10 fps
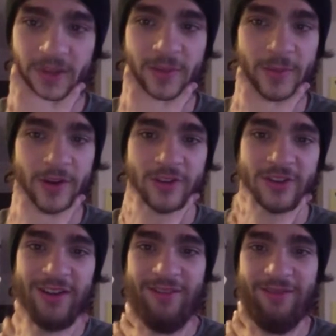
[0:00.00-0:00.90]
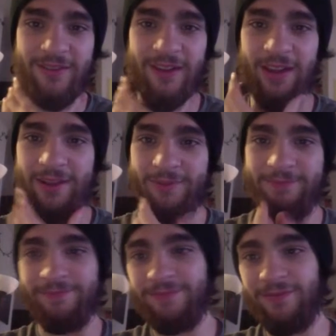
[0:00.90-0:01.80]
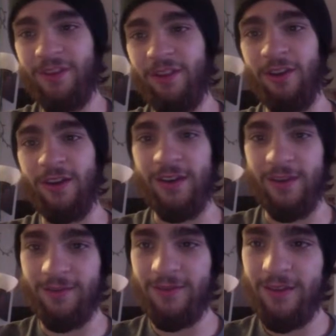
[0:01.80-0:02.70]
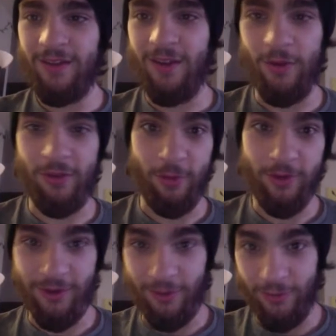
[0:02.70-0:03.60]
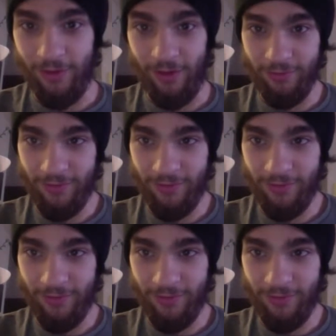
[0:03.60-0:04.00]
And Mary Jane, like, sorry, I want Squirty to evolve.